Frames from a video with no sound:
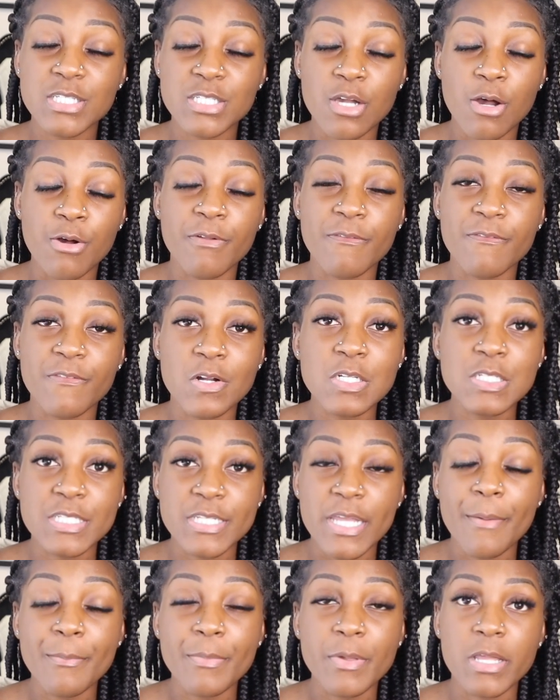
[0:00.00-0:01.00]
So the first
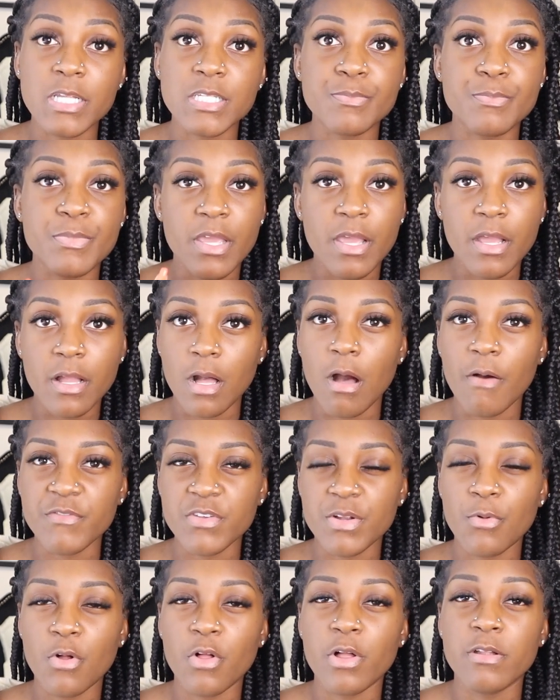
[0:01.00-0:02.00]
step is being
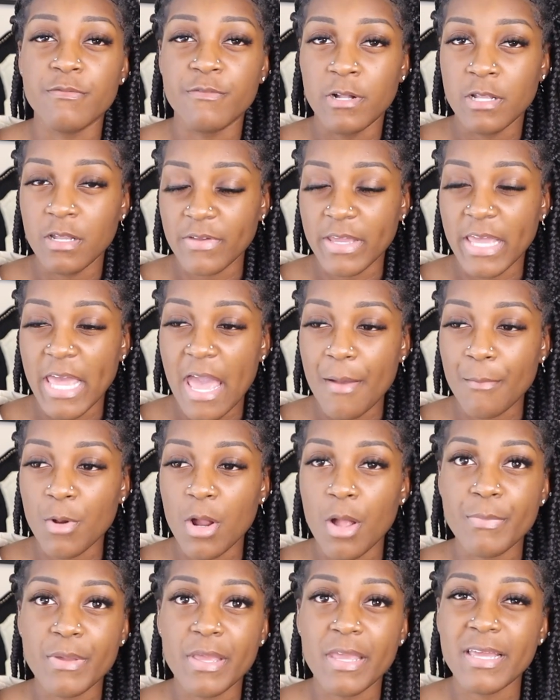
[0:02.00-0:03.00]
comfortable in front of a
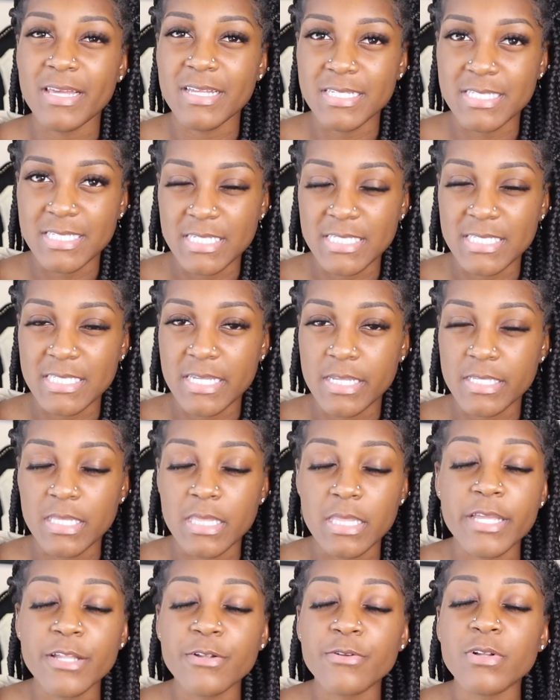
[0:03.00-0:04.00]
camera, being consistent,
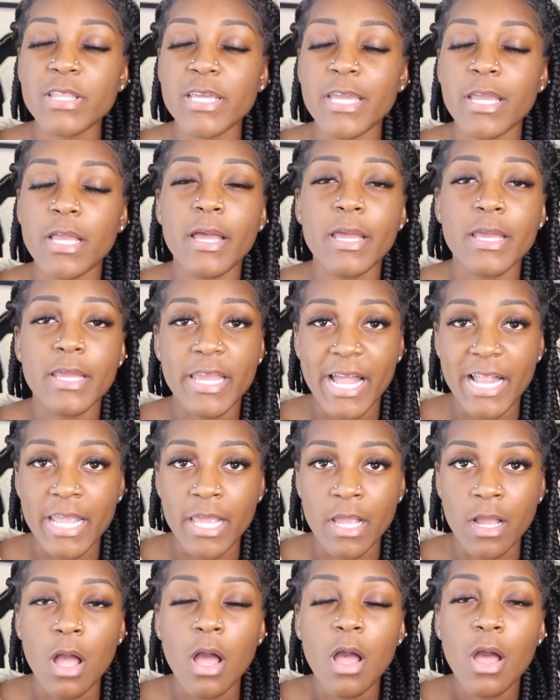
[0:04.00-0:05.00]
literally
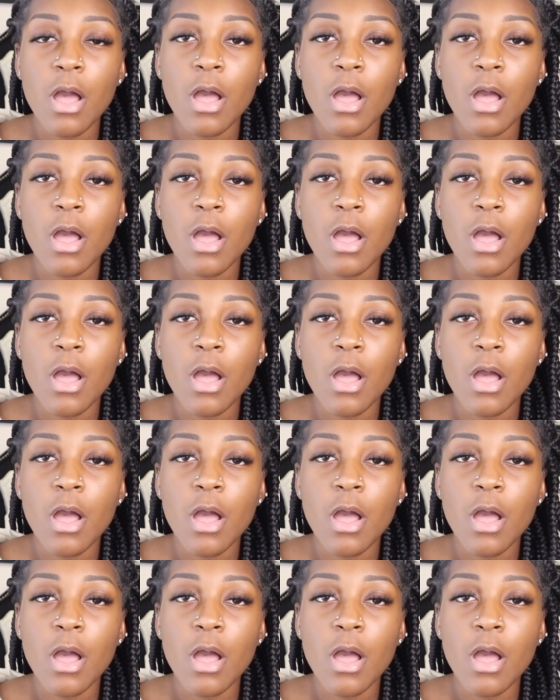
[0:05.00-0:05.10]
getting